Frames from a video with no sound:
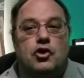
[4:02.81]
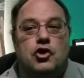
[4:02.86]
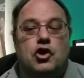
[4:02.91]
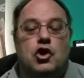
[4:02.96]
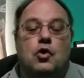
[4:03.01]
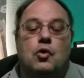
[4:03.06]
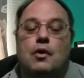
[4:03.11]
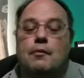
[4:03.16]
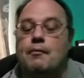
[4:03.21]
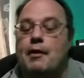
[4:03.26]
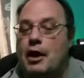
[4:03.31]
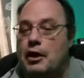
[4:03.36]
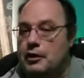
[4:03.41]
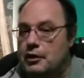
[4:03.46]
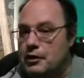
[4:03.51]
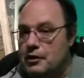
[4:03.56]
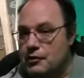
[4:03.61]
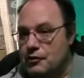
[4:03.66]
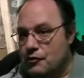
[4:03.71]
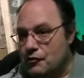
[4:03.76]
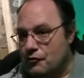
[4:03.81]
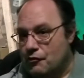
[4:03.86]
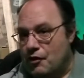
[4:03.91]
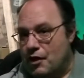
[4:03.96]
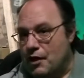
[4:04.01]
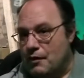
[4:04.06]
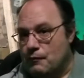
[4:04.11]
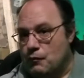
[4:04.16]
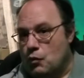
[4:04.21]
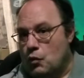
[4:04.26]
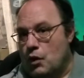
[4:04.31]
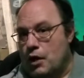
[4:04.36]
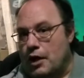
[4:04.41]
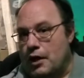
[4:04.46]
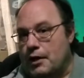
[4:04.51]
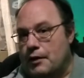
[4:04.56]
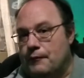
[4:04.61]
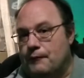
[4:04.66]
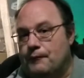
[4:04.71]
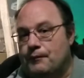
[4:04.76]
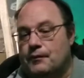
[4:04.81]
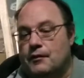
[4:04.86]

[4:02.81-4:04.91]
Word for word: go about it in the same way.